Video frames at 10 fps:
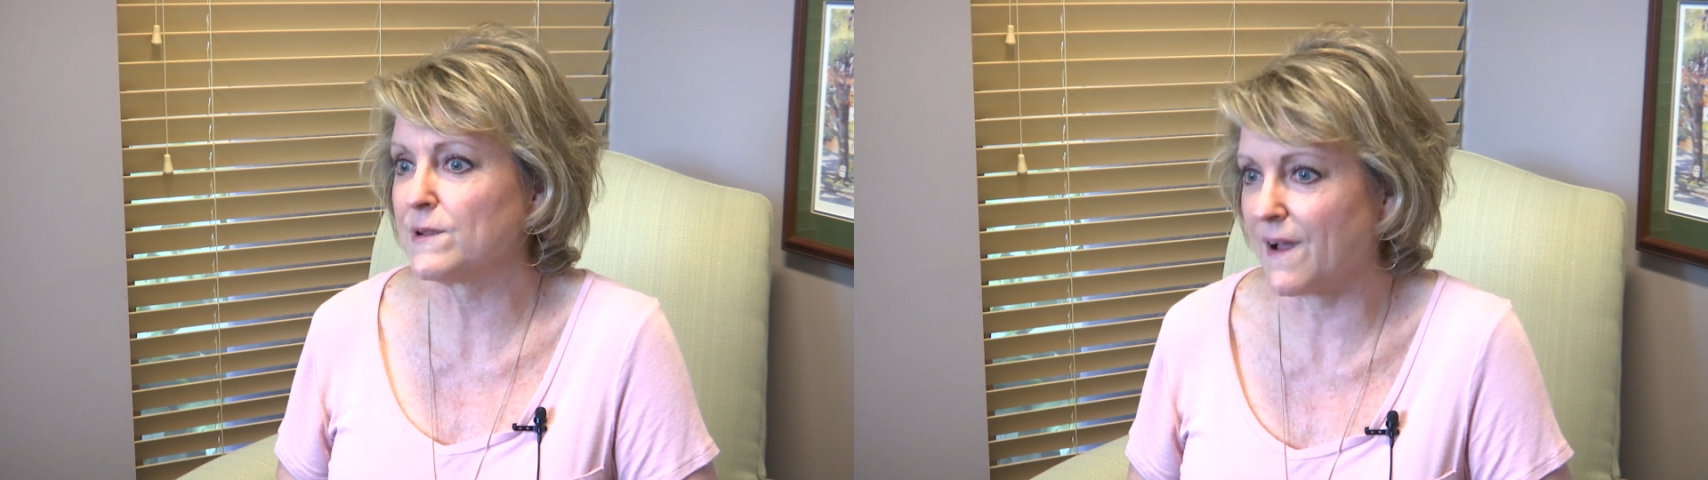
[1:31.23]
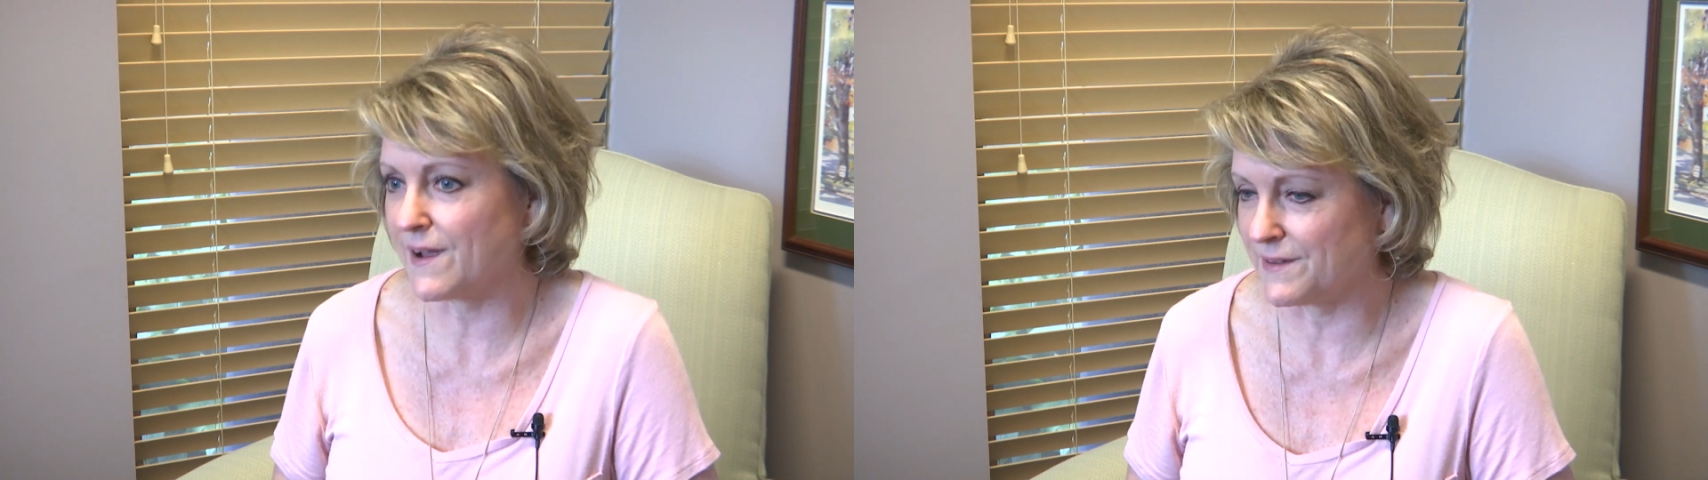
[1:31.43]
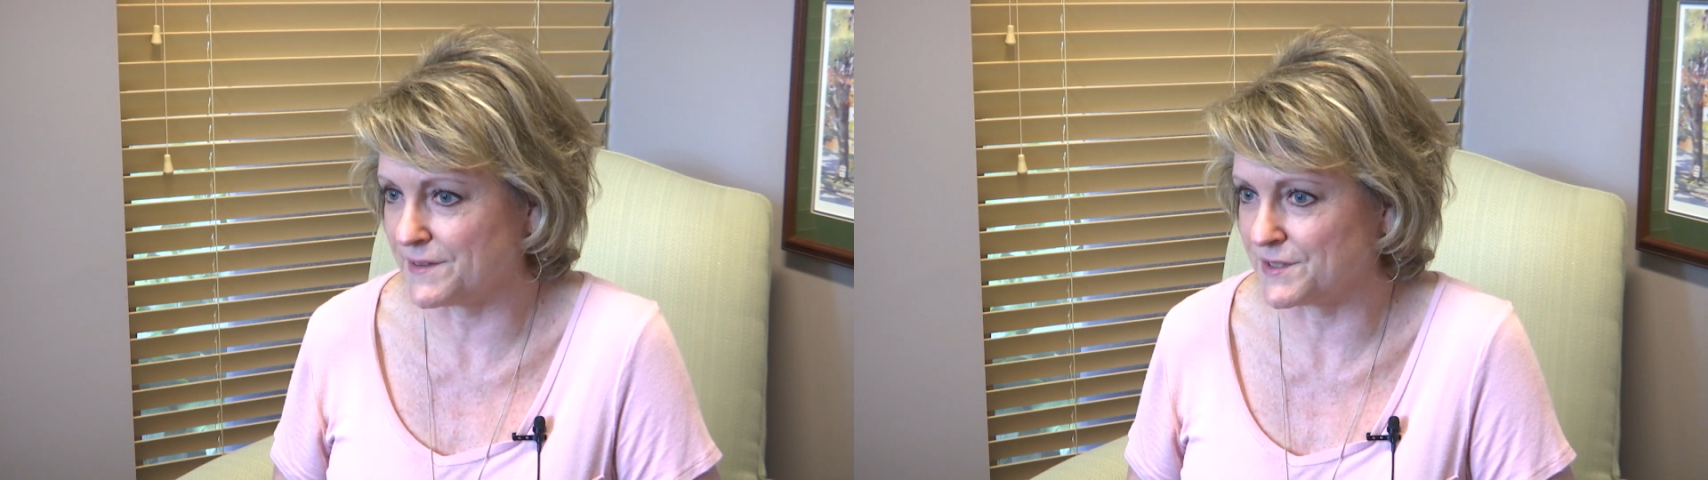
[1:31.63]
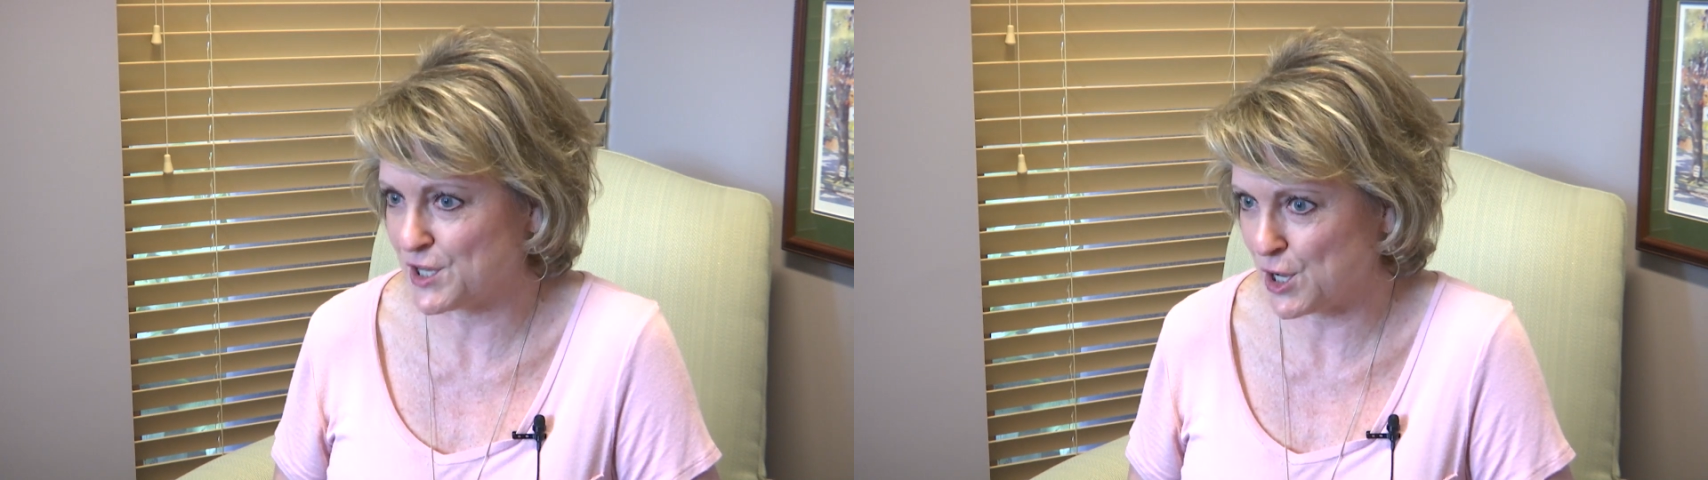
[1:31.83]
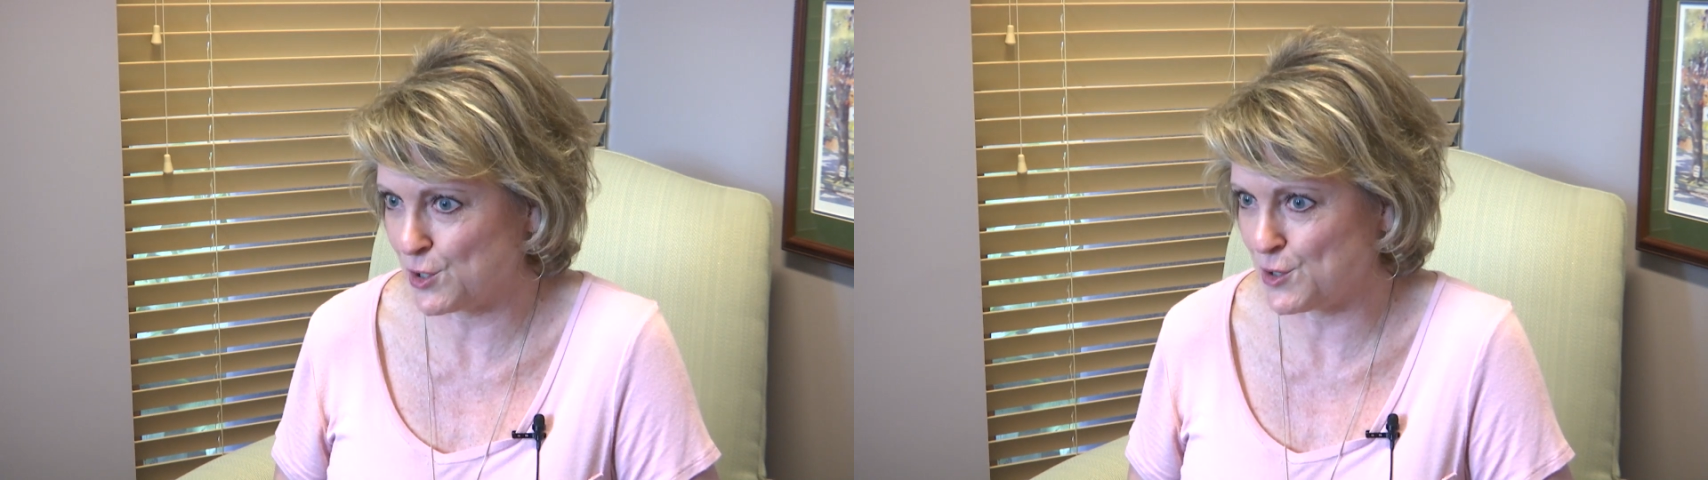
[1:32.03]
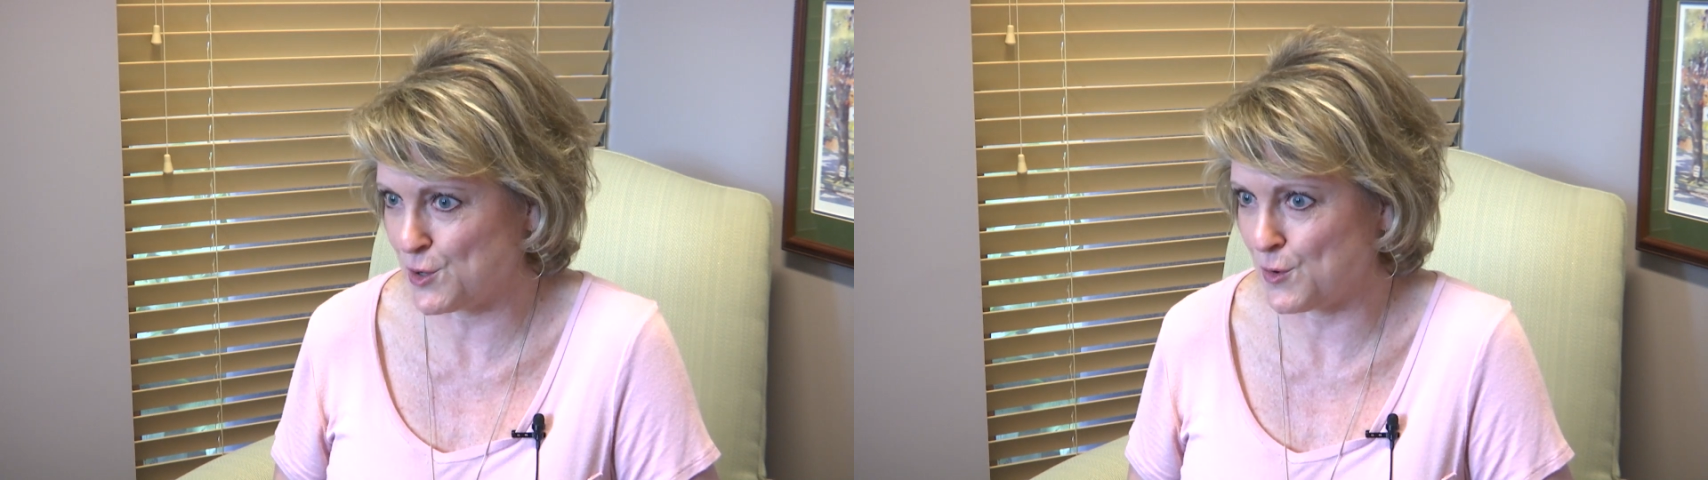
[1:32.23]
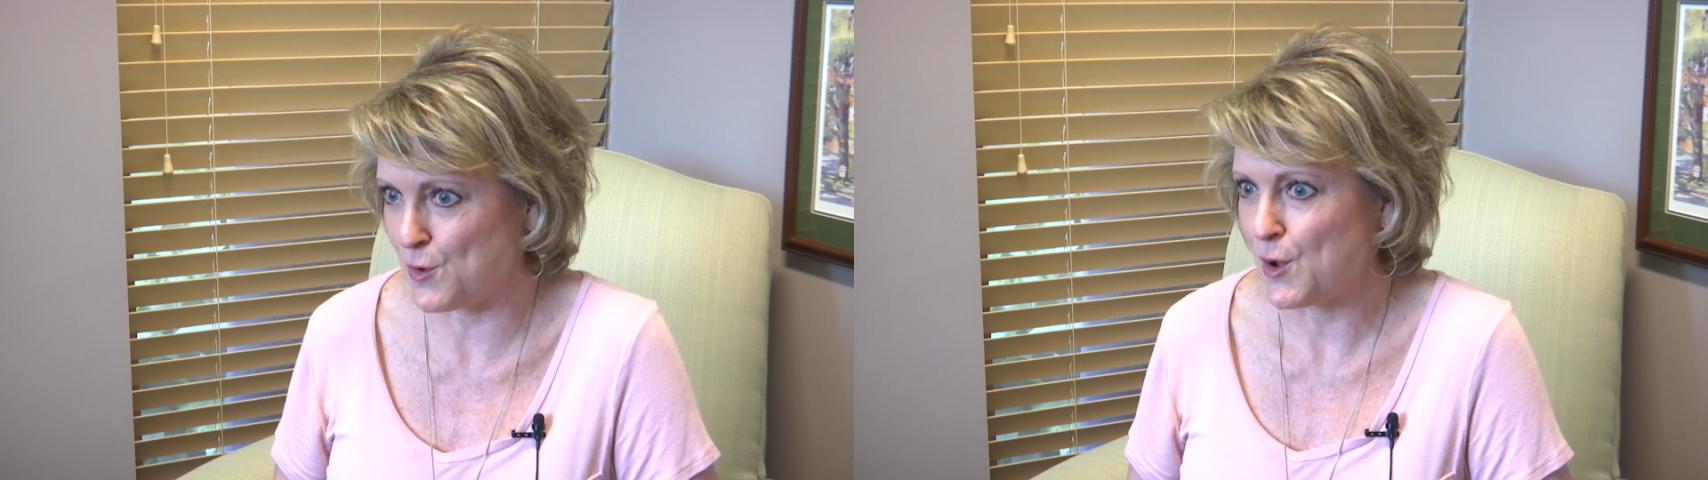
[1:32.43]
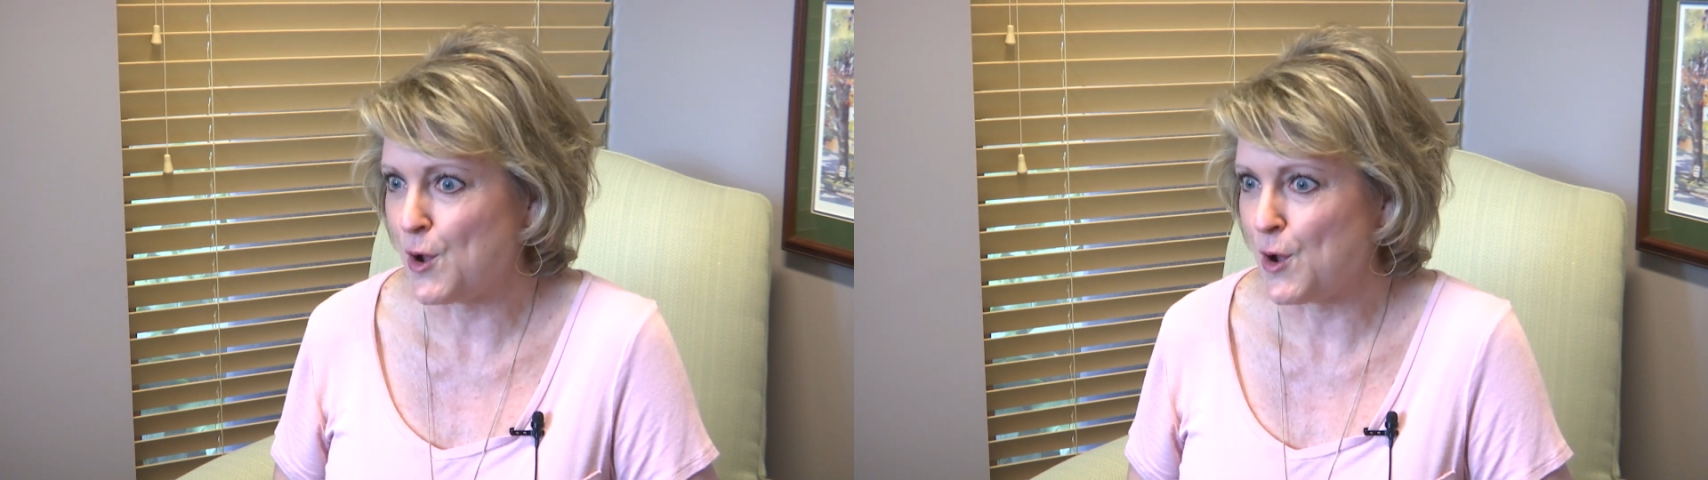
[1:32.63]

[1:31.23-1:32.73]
likely to tell you